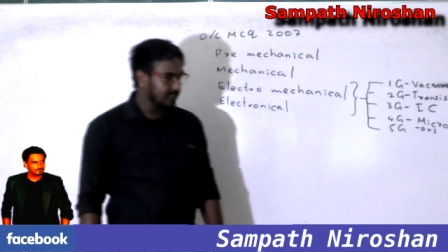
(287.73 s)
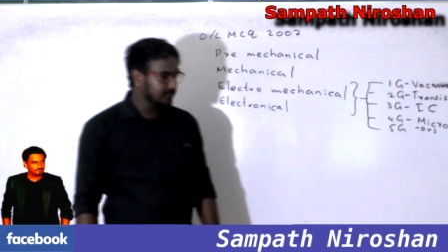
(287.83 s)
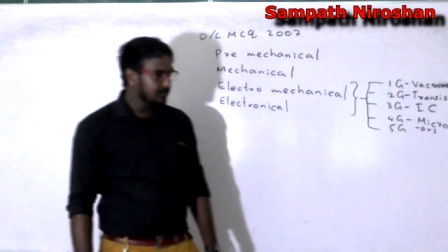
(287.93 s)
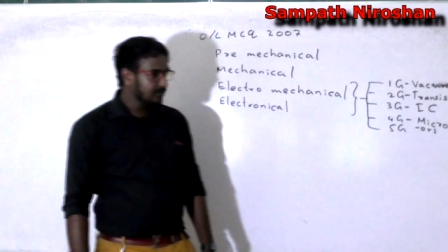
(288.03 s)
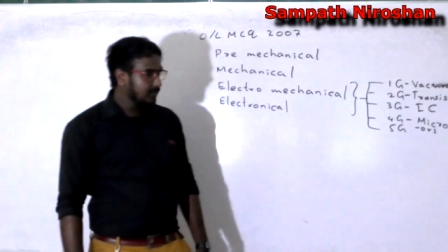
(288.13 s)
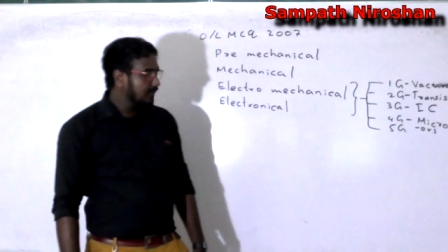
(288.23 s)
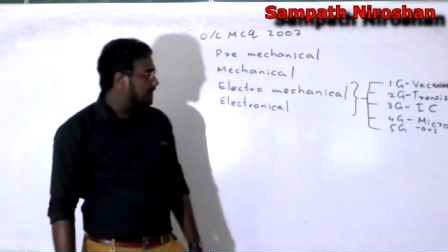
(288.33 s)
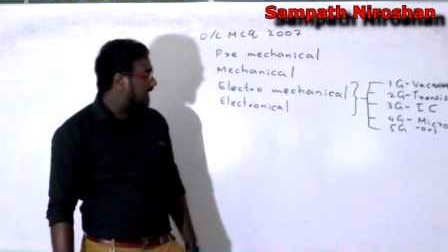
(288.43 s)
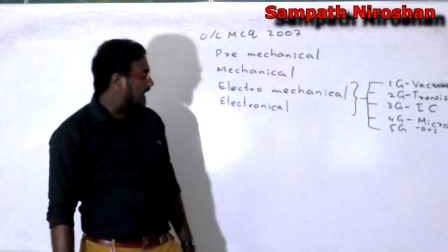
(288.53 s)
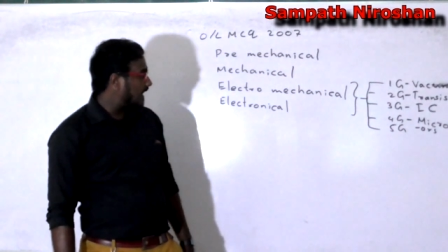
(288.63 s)
Yeah,
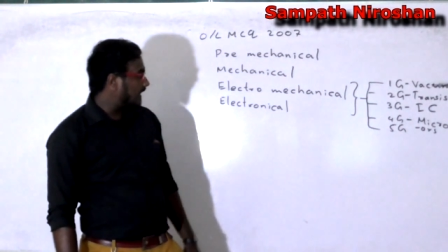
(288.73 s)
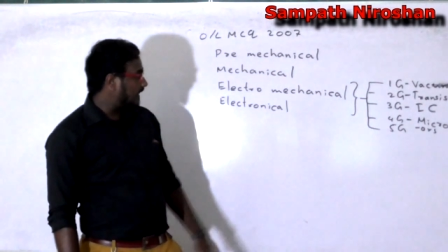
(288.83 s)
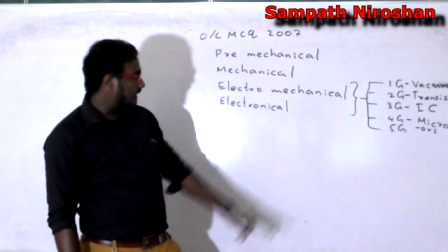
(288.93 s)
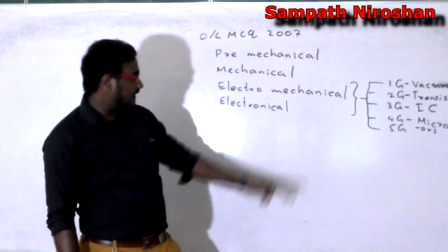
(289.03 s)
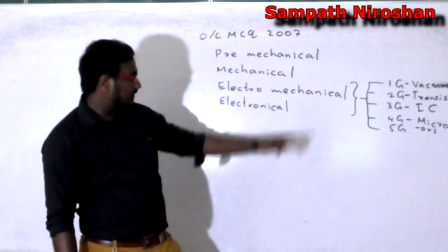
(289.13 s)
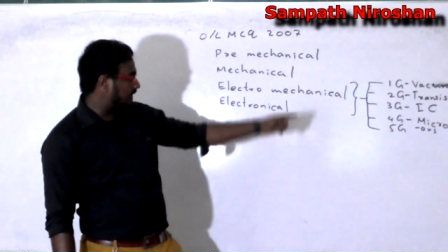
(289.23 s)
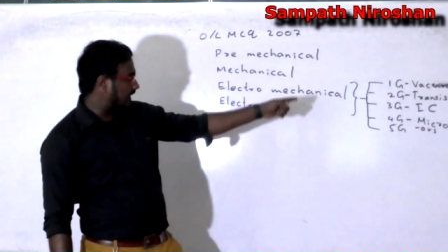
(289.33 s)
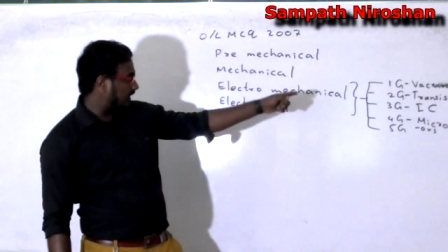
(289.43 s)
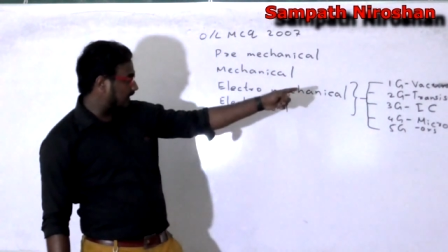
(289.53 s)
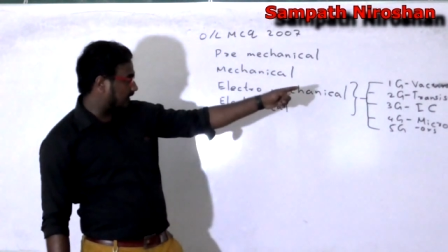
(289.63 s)
but
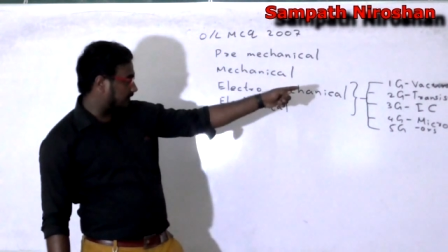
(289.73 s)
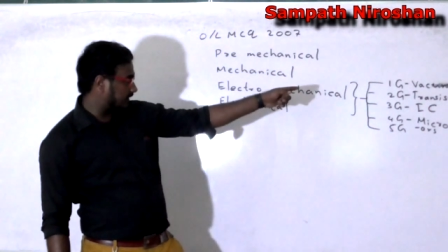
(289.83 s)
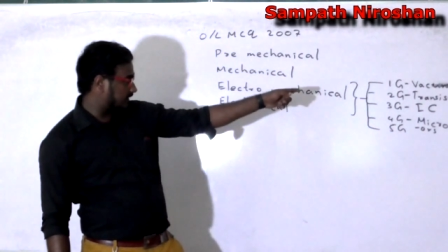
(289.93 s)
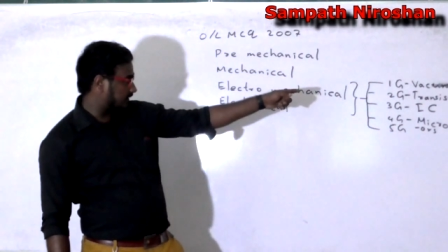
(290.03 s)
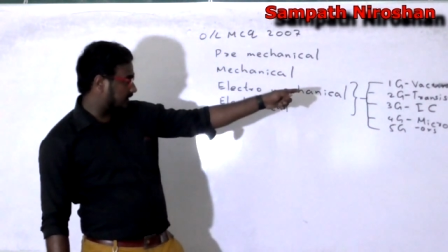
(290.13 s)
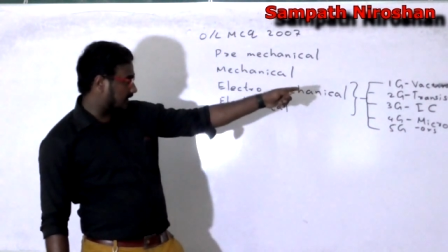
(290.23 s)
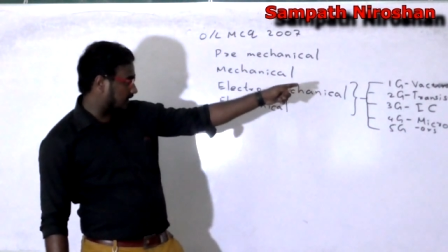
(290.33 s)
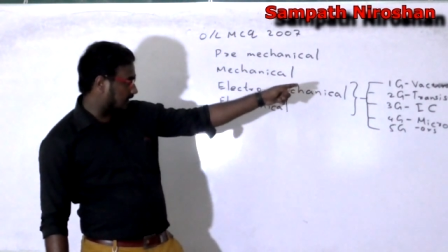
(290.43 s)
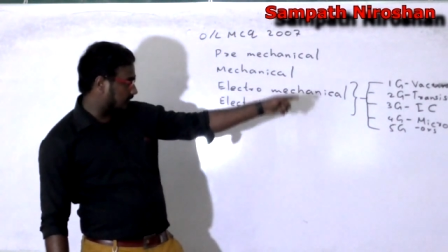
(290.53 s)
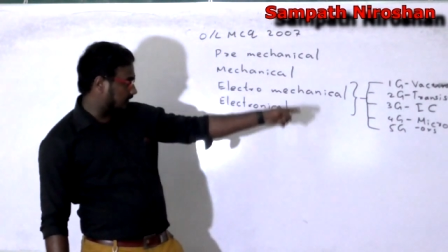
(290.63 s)
you can kind of
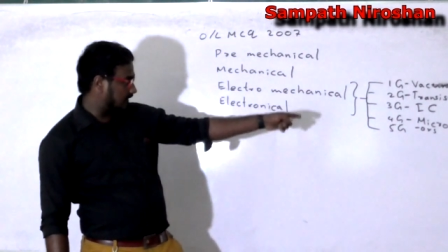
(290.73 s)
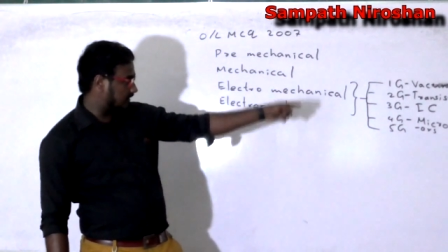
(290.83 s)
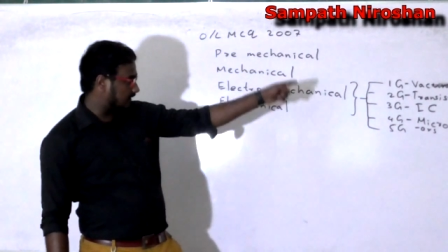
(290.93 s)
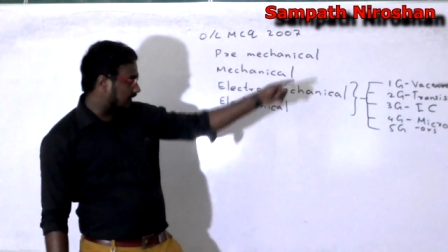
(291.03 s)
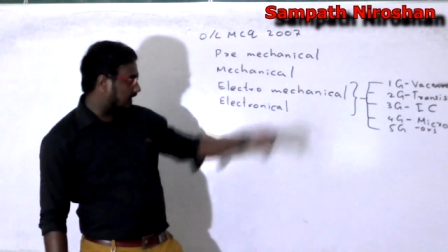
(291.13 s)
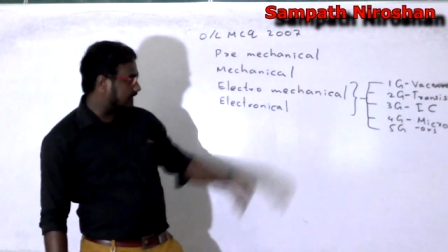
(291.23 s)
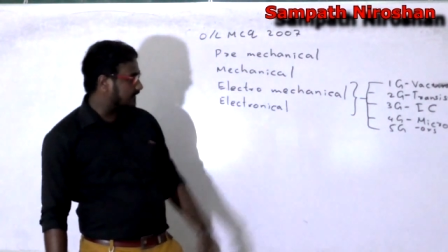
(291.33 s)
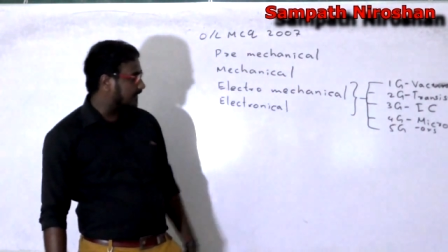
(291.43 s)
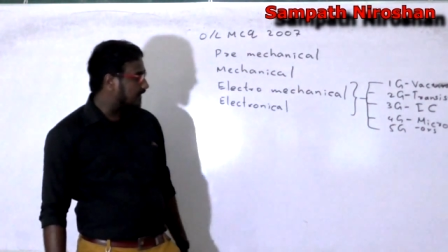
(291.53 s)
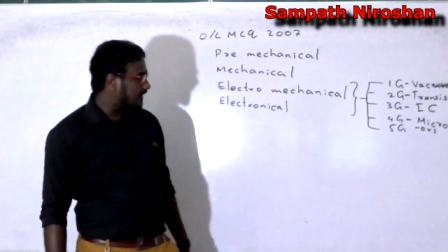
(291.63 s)
understand how these
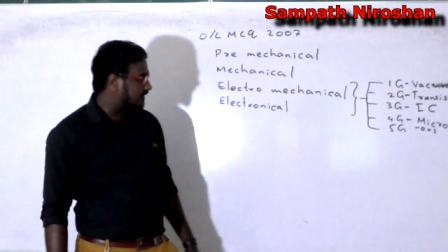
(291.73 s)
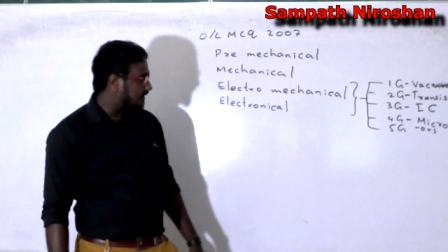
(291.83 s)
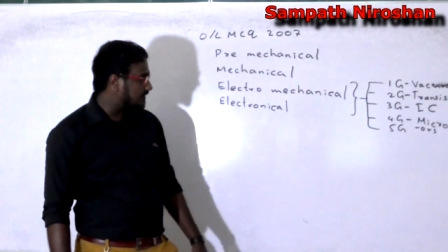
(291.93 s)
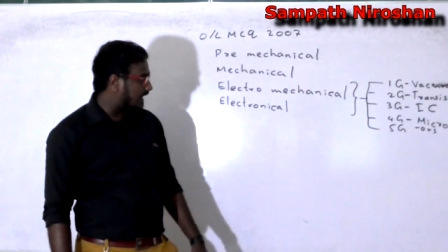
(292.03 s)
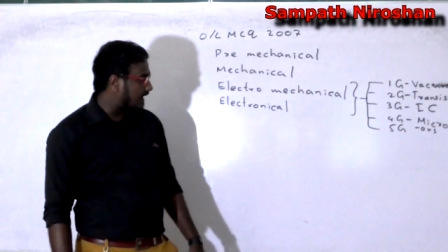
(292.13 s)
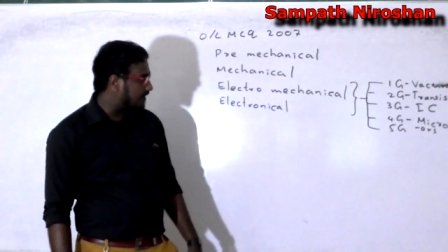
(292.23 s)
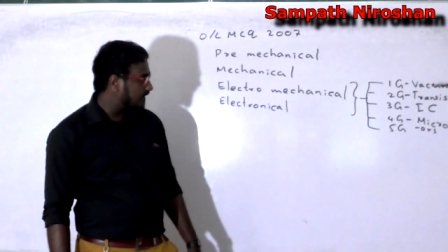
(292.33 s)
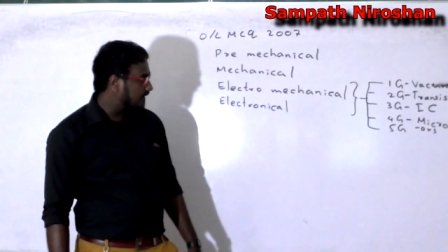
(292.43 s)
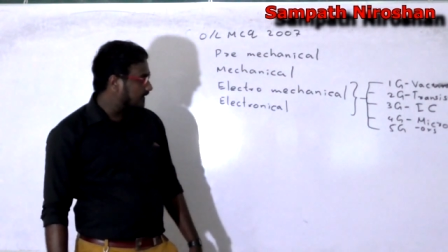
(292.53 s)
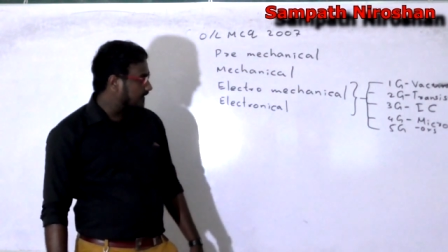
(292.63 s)
generations
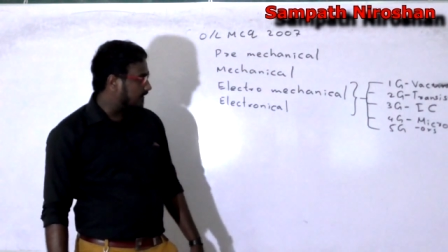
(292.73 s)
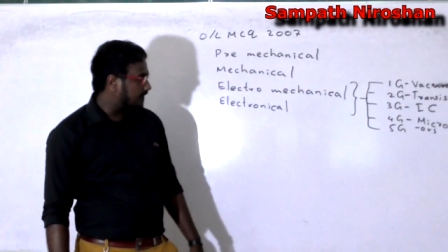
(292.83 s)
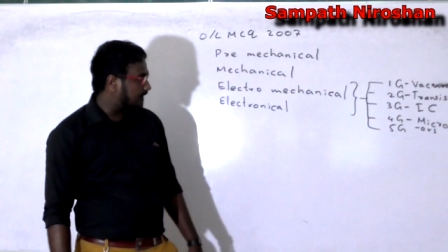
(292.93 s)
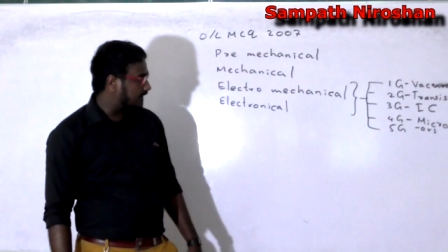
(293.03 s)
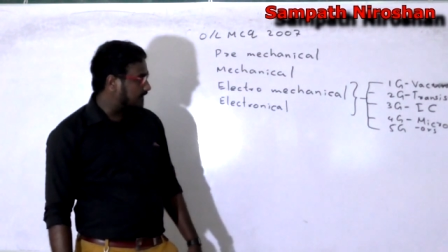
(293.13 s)
have